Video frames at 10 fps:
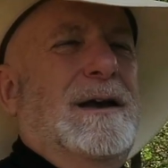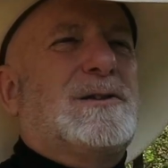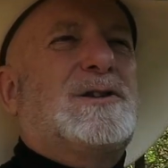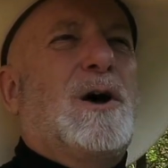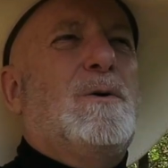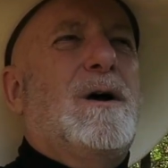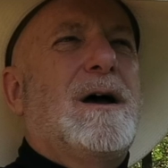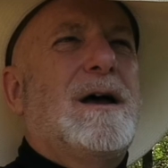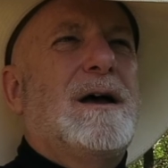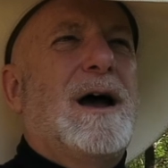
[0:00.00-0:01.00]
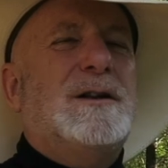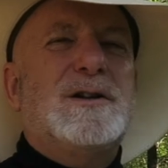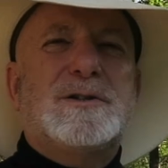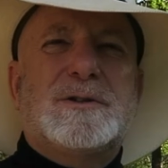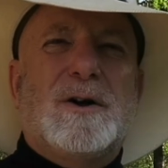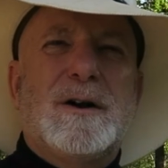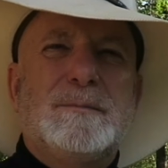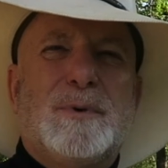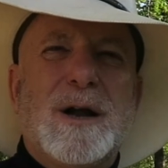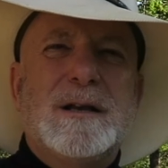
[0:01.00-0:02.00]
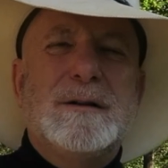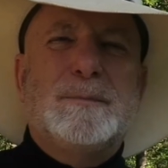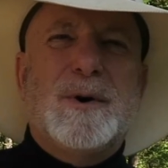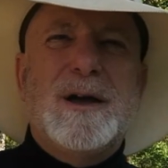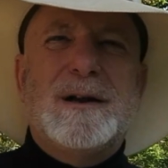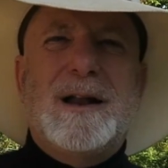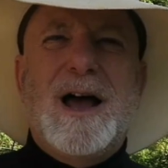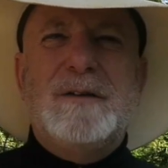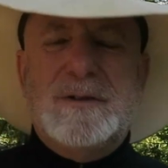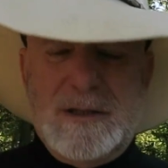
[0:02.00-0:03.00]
And so I just started breaking the bread of life to